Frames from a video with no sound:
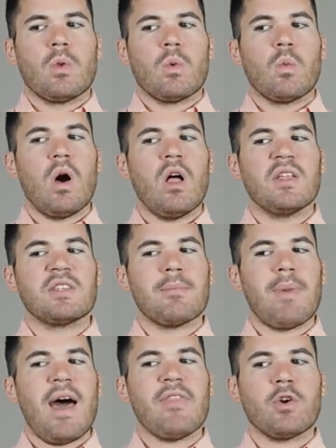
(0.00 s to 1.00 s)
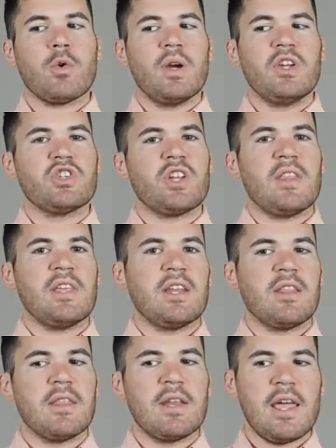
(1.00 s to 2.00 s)
Well, it's a math equation at the end
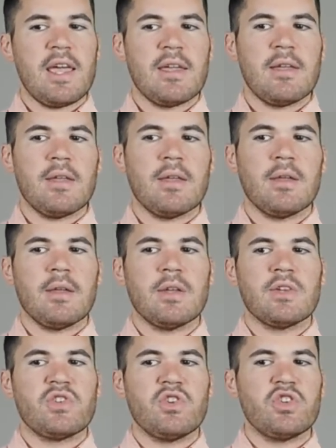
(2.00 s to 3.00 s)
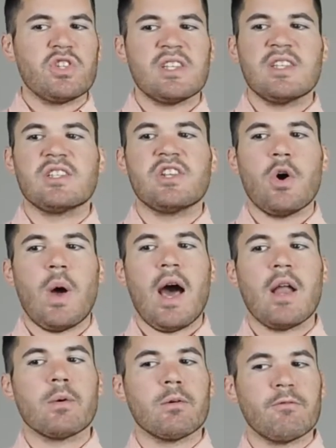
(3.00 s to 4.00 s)
of the day. So you just need to know how
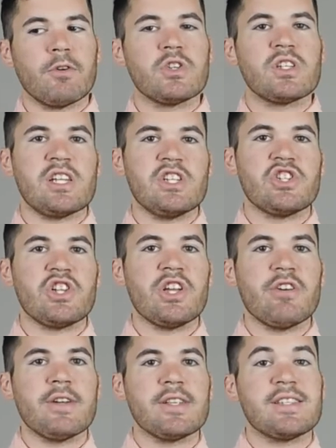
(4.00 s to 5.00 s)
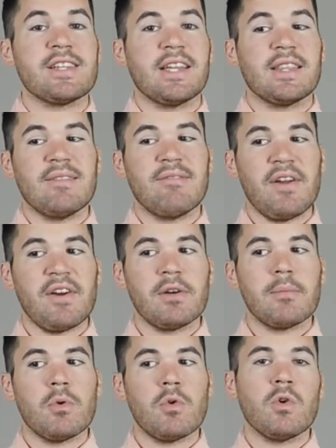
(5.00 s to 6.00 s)
to reverse engineer it to get the
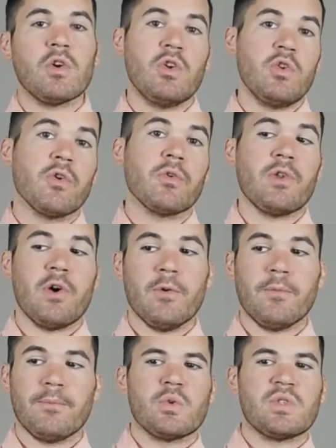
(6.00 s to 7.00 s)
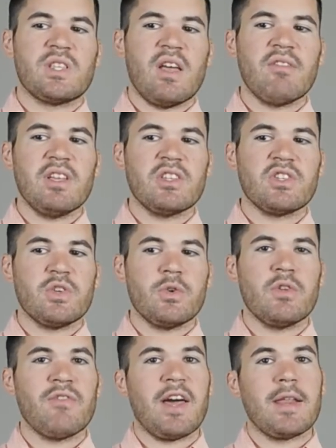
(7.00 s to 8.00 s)
variable you don't know. So 72
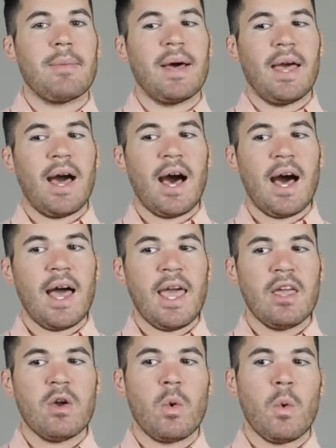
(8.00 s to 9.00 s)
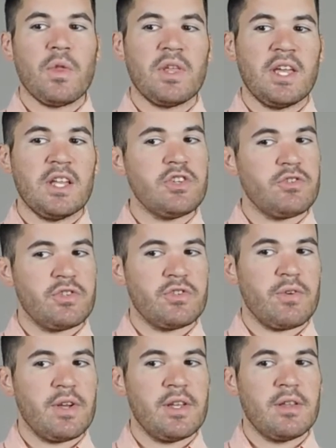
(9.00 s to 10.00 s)
divided by I, or the interest
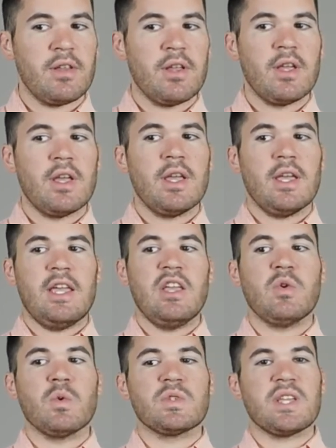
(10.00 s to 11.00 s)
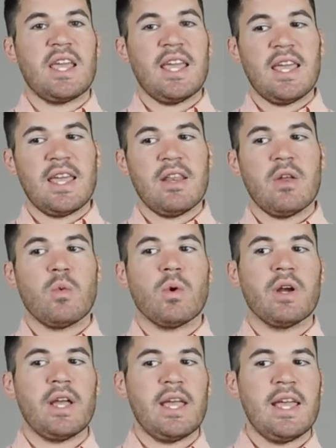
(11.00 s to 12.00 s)
rate, equals N,
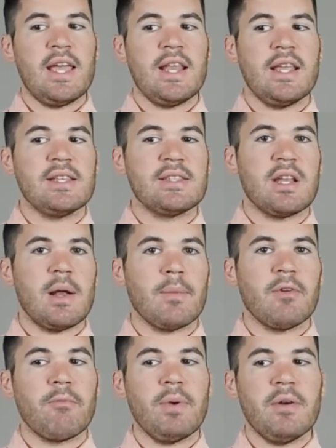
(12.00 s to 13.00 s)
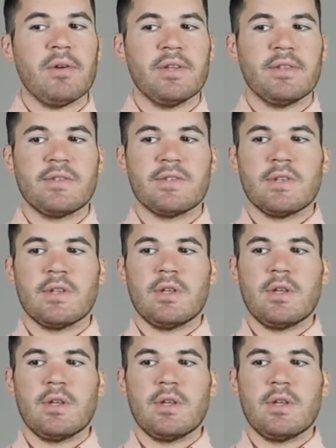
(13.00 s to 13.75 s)
where N is the number of periods.